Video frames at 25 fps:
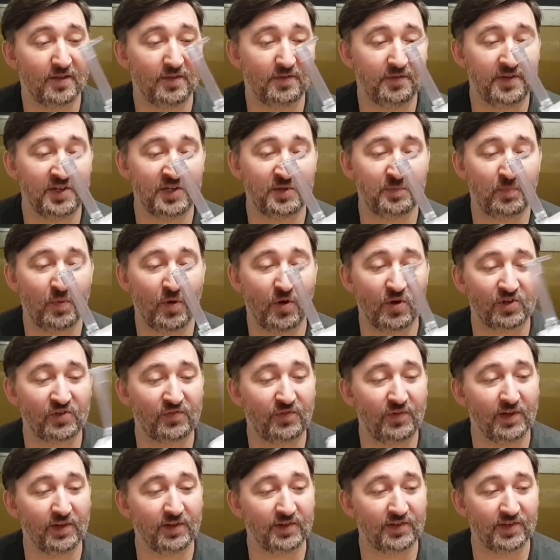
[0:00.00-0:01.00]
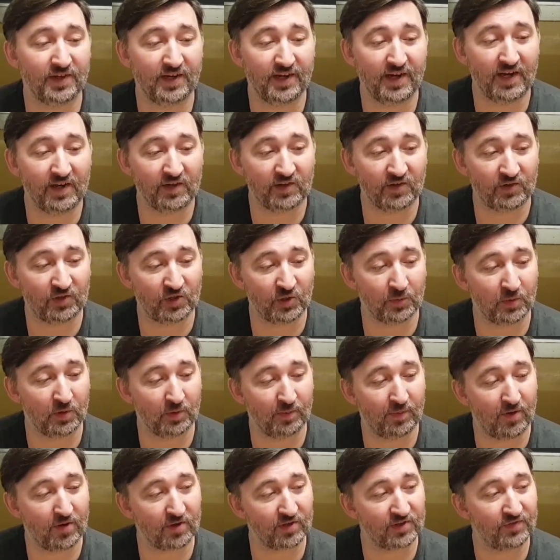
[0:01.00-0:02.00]
This box filter is a double
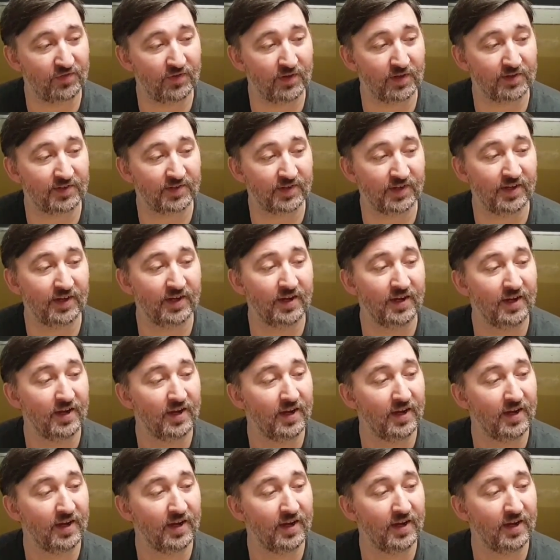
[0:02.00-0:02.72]
box filter.